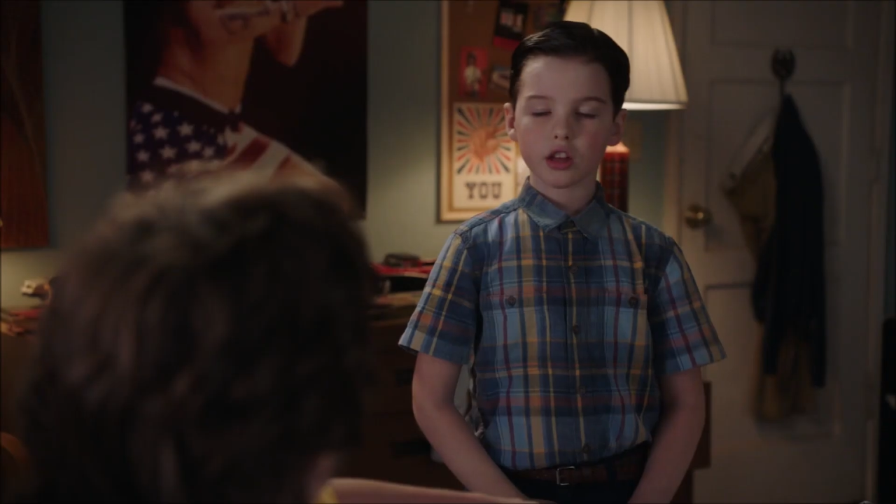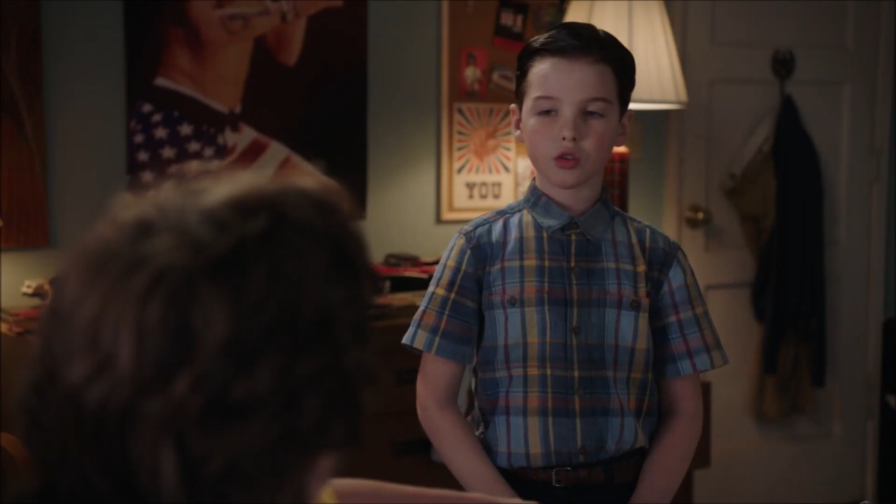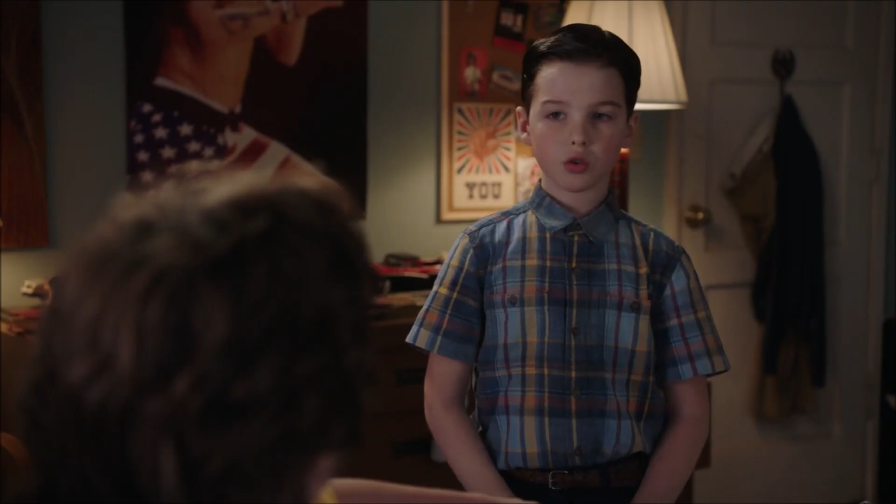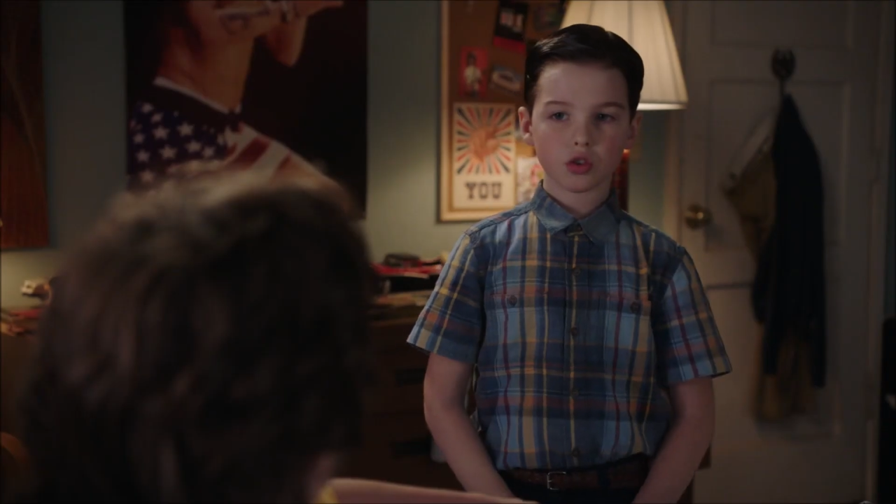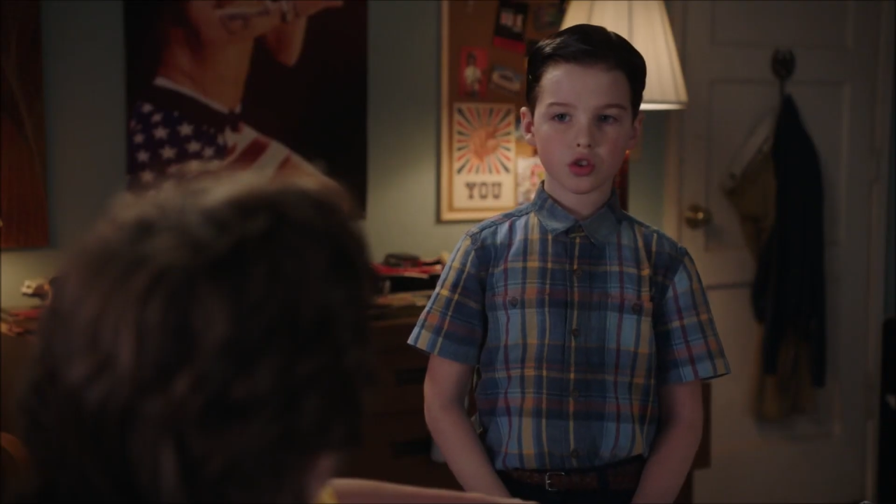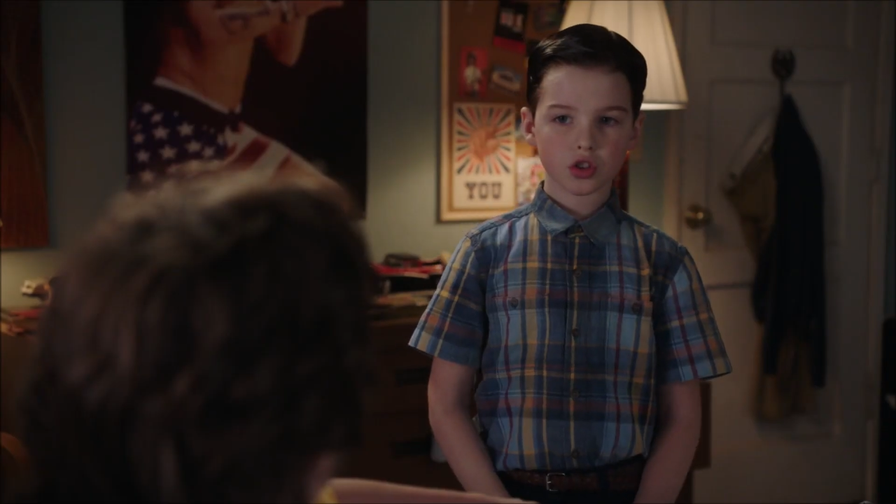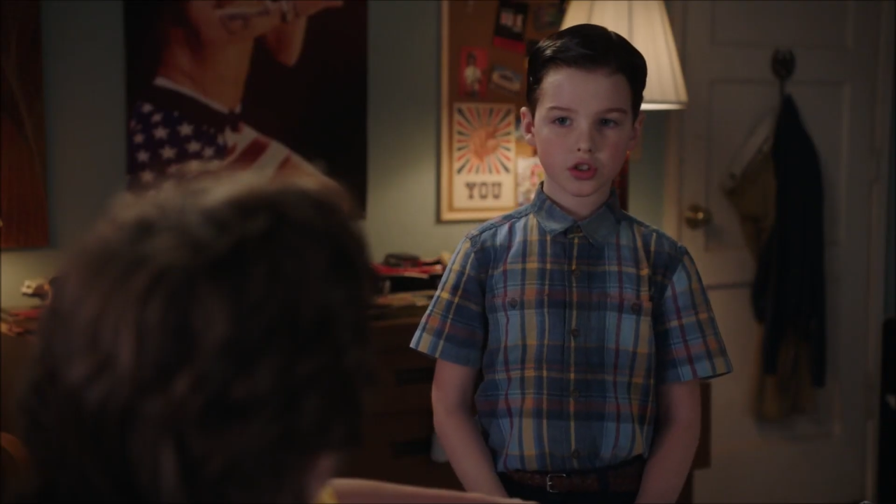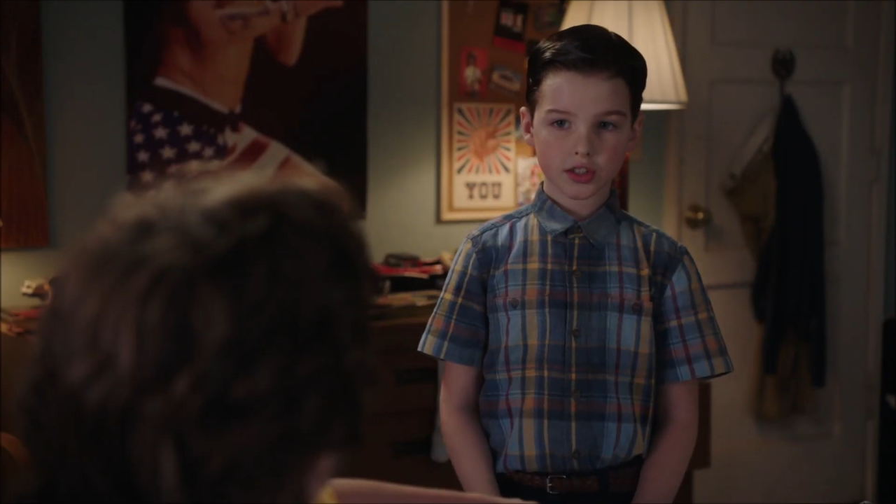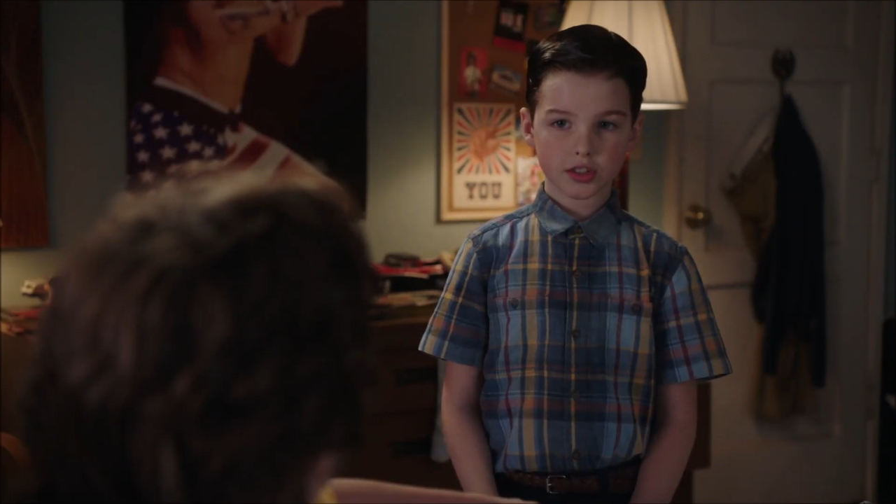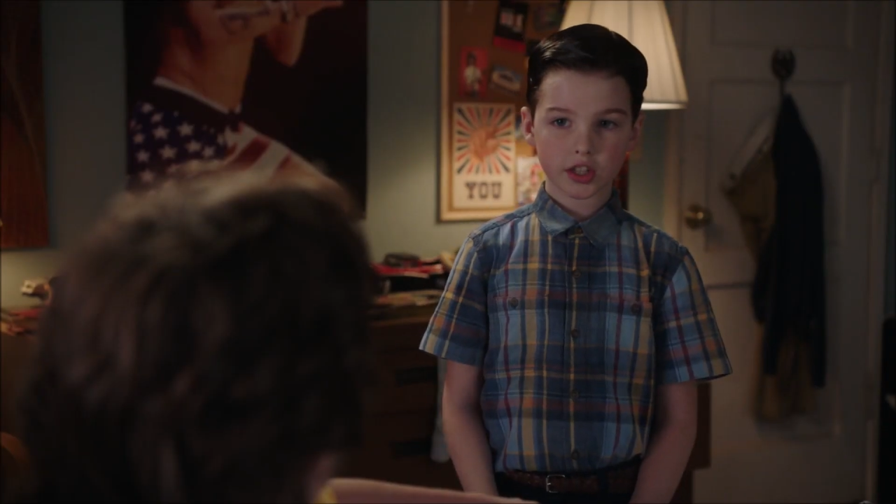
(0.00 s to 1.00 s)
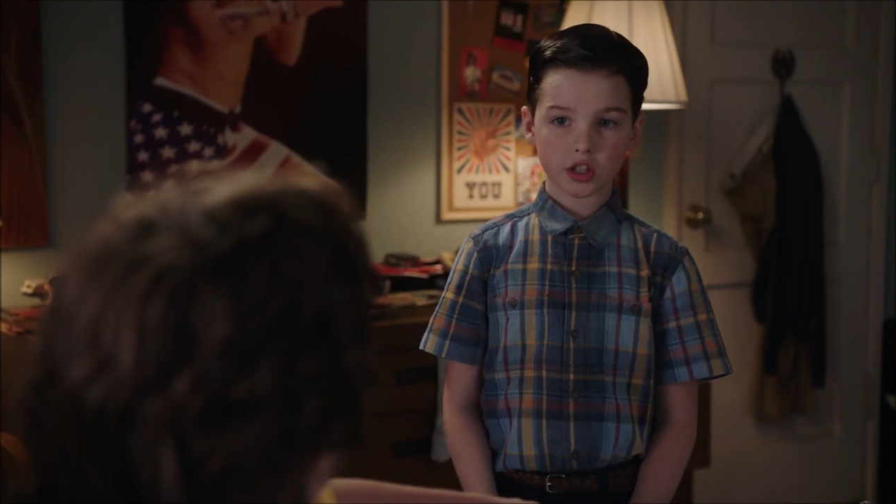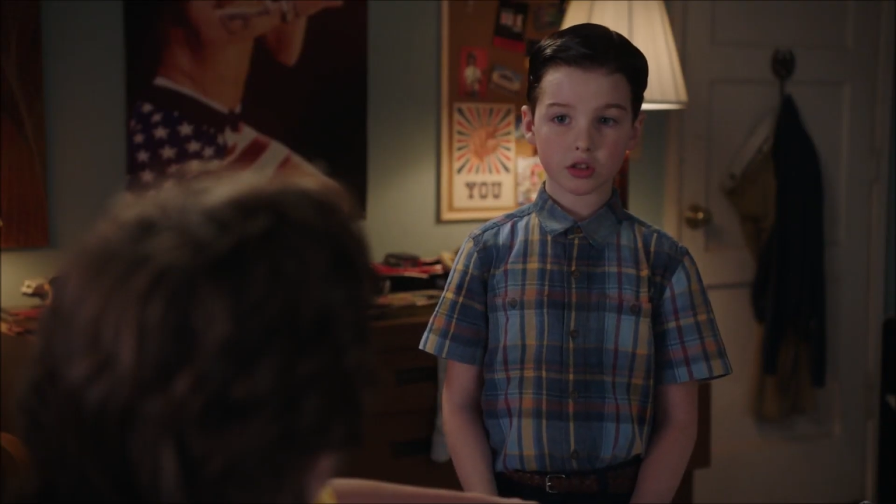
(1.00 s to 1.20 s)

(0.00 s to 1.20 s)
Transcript: In order to succeed,